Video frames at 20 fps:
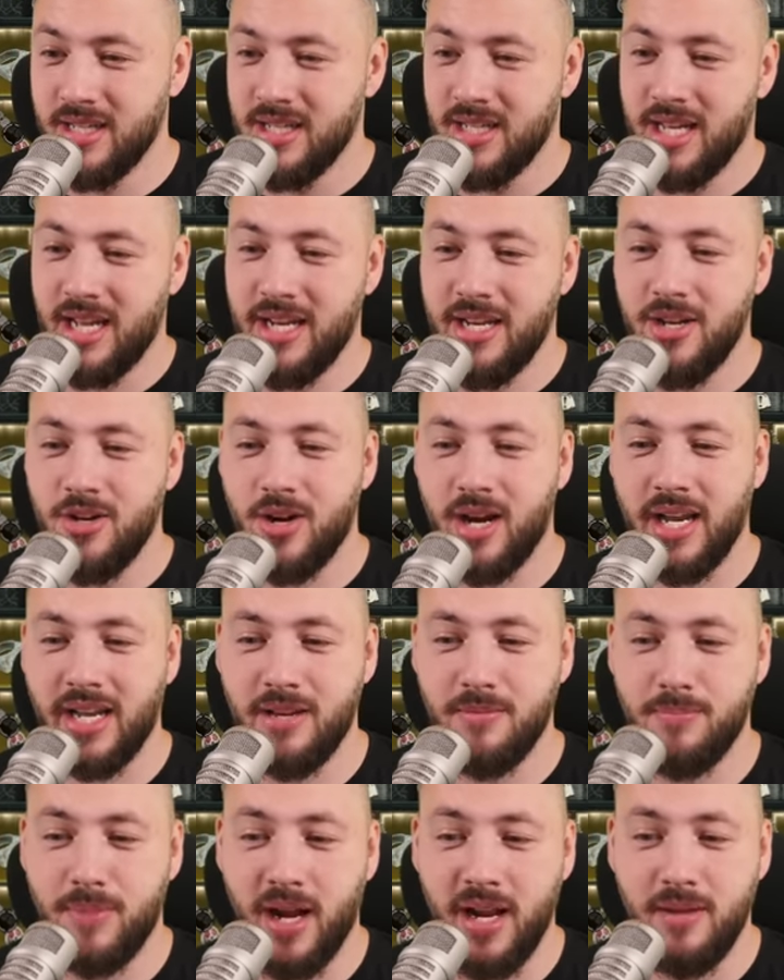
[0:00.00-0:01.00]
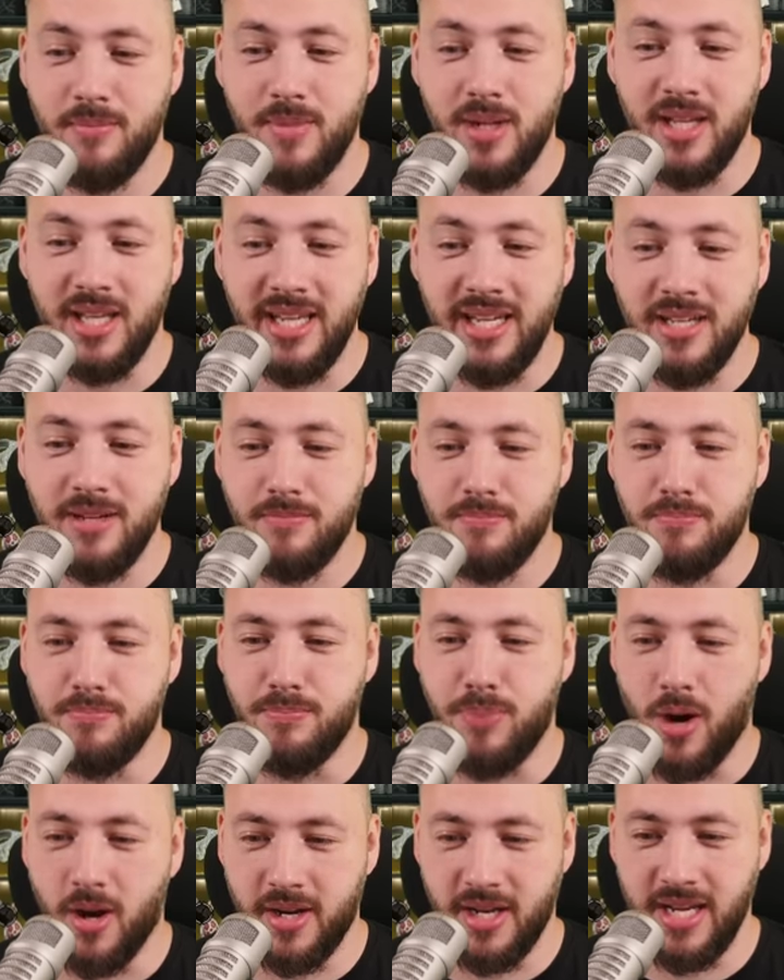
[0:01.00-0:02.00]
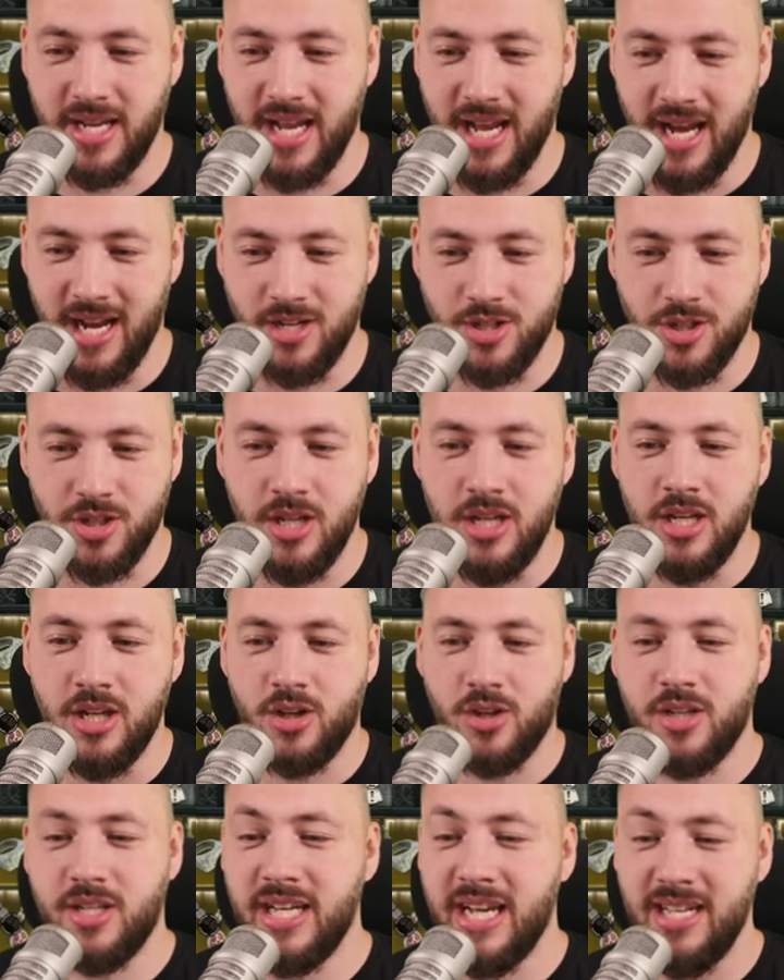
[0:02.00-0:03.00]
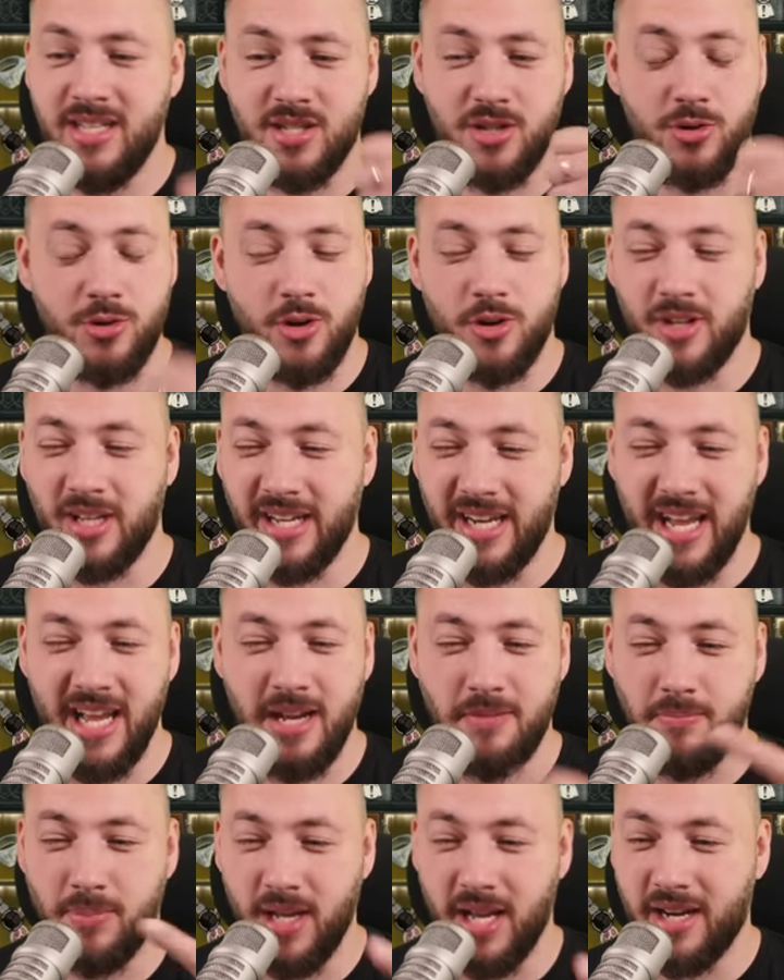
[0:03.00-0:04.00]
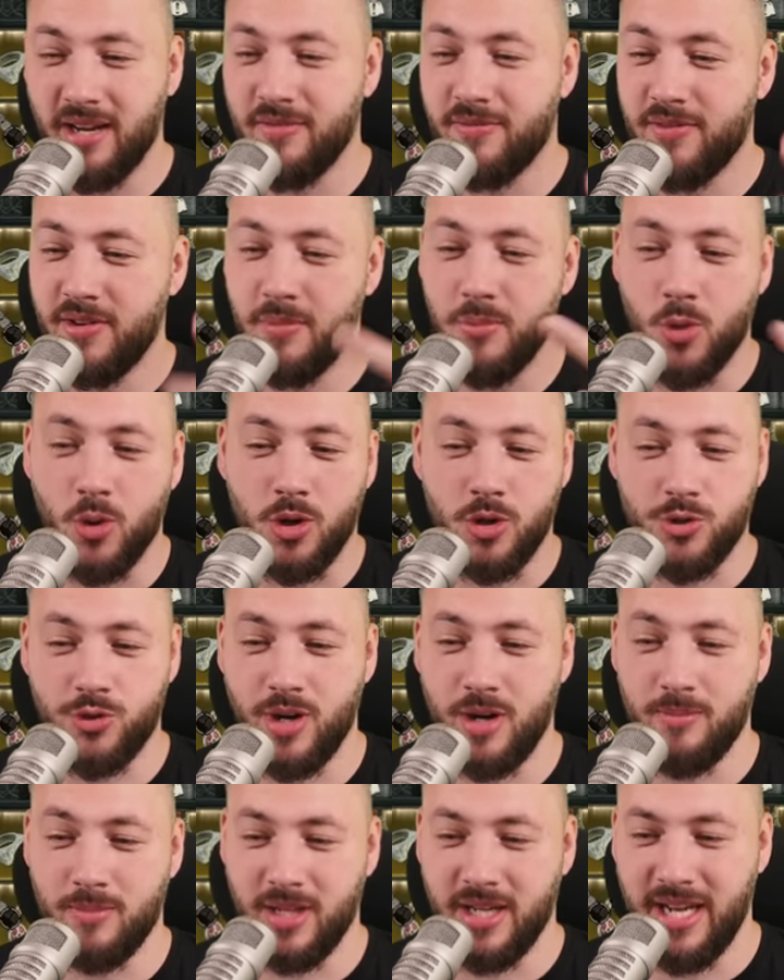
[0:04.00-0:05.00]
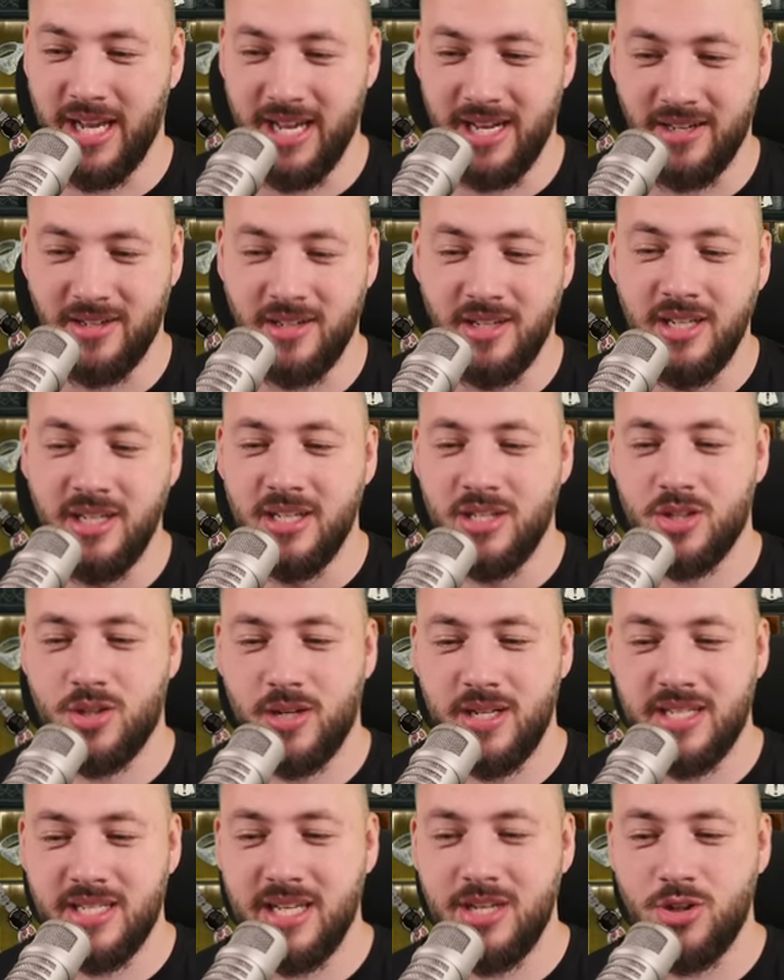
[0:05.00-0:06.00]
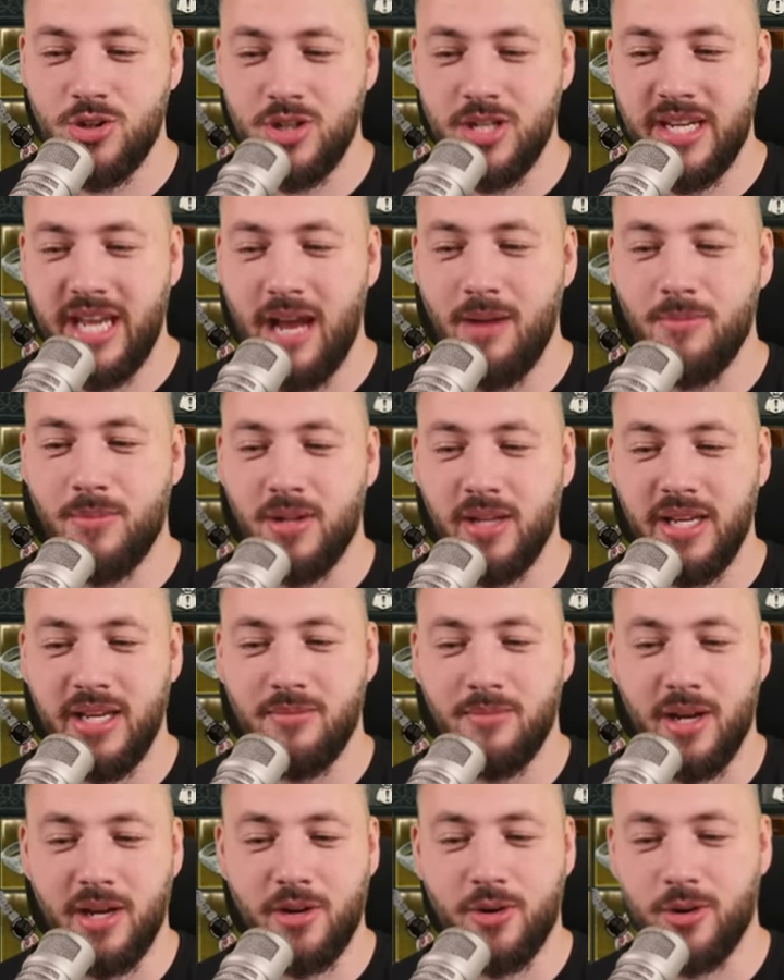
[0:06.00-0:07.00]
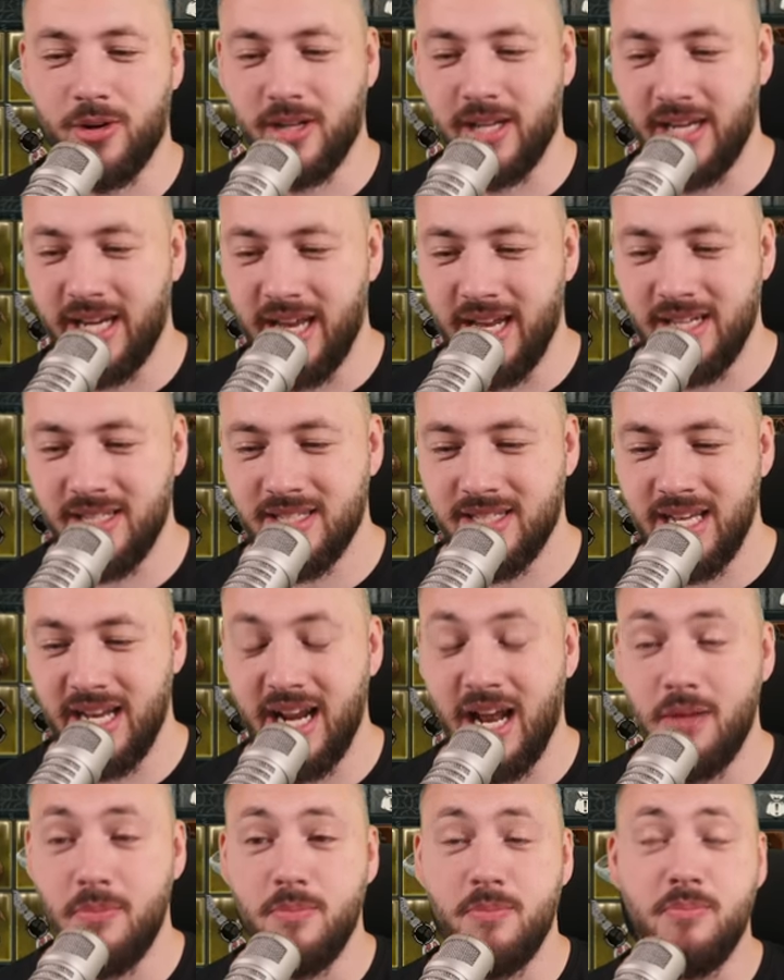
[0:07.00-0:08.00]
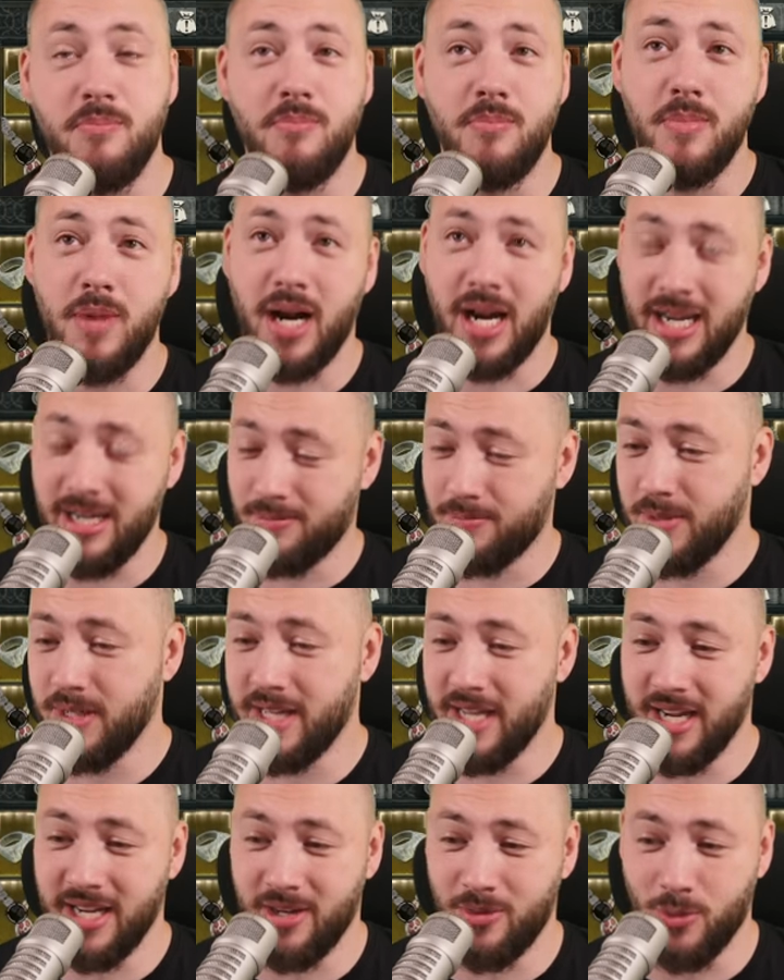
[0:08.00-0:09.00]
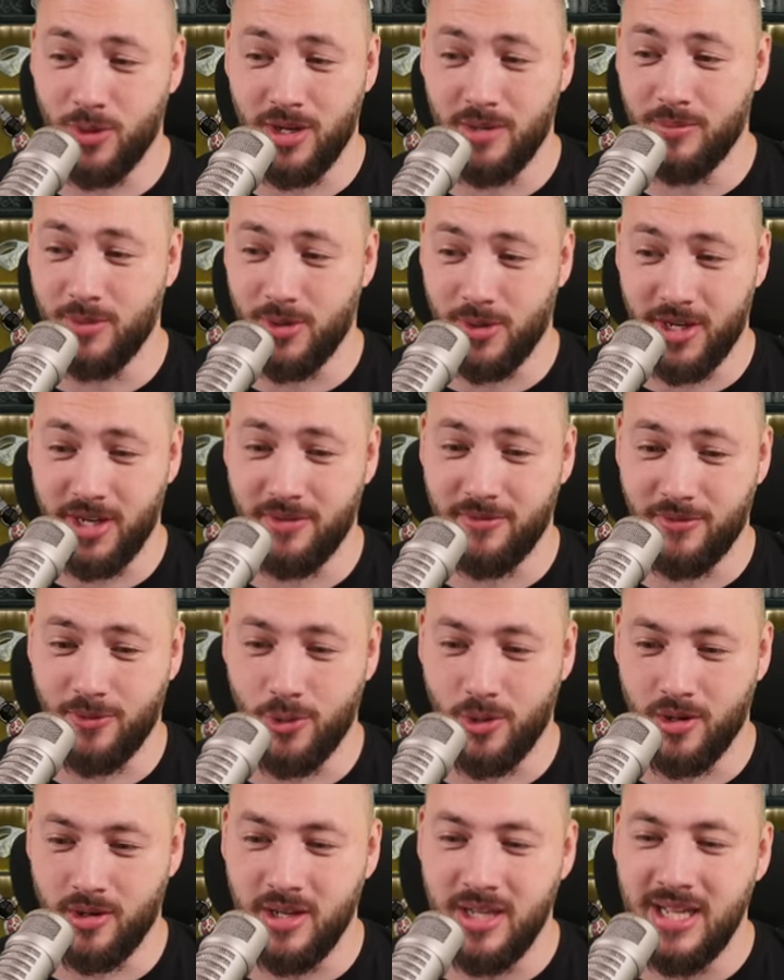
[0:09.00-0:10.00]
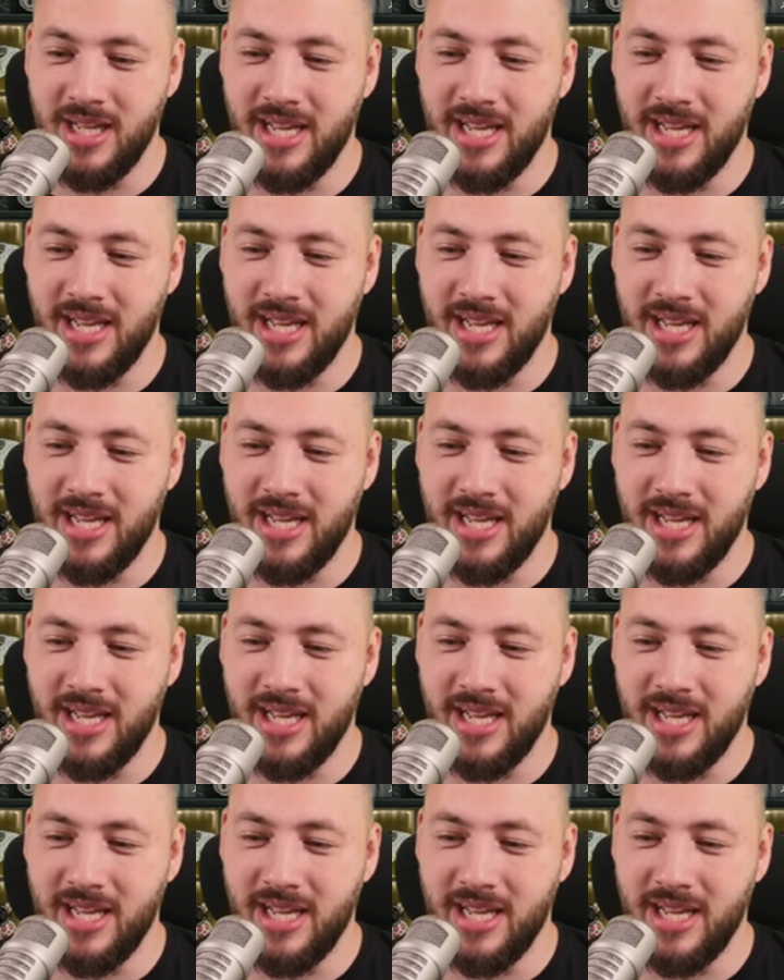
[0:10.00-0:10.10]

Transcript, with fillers: And here I can buy a malignant body cache. Contains a Gurgling Hat, blackened femur, or trembling hand. So I essentially gamble in my Gurgling Hats and I might be getting what I'm looking for.